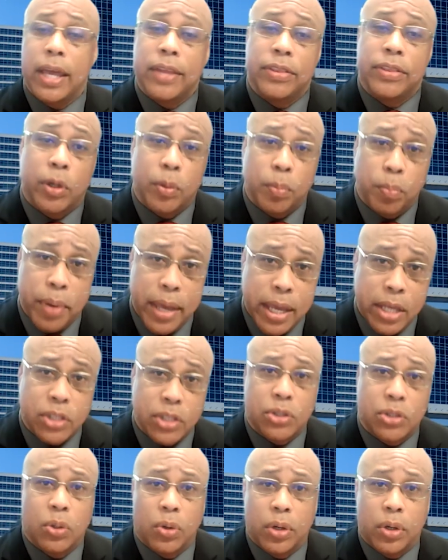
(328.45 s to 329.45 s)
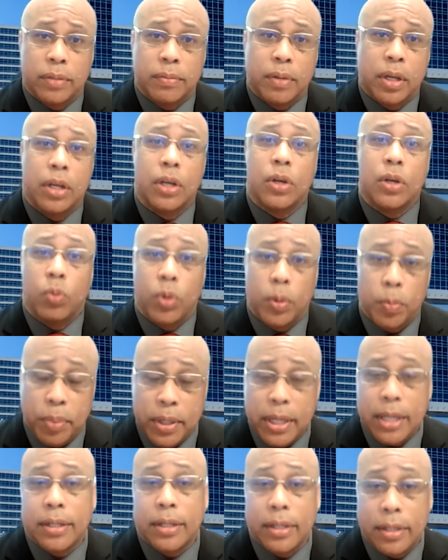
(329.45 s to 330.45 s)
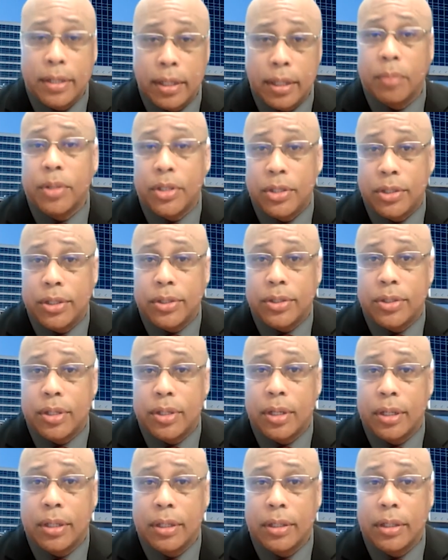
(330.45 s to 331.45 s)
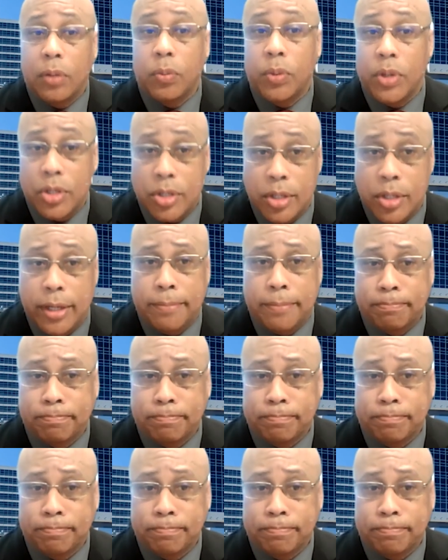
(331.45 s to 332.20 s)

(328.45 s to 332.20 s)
and they're based on repeated images that we see.